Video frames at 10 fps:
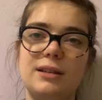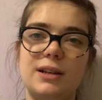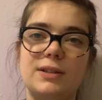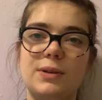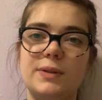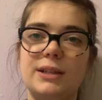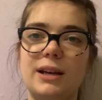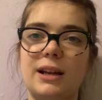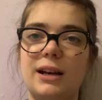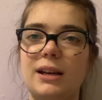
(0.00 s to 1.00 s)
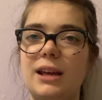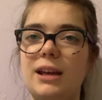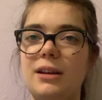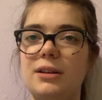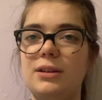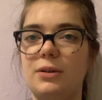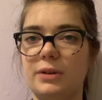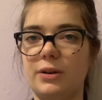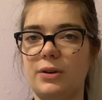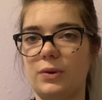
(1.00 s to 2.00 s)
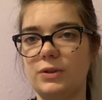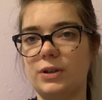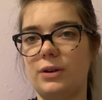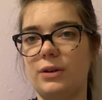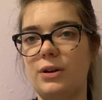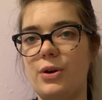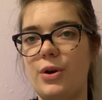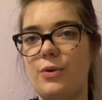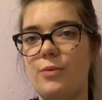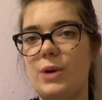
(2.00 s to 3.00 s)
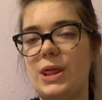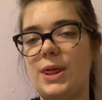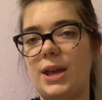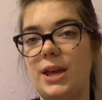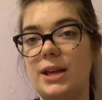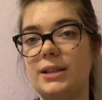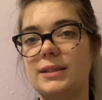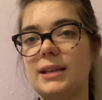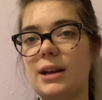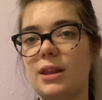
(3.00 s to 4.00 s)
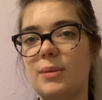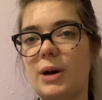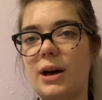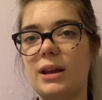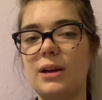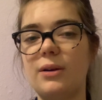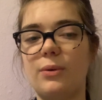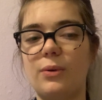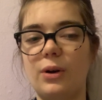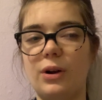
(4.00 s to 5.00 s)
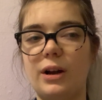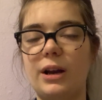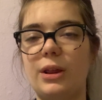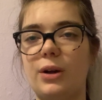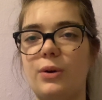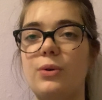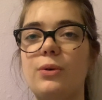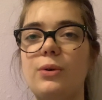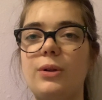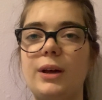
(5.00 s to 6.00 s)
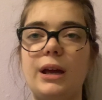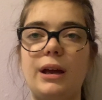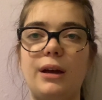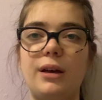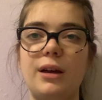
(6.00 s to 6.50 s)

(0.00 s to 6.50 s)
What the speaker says: associated in yogic culture with the yin side of the body, or kind of the cooling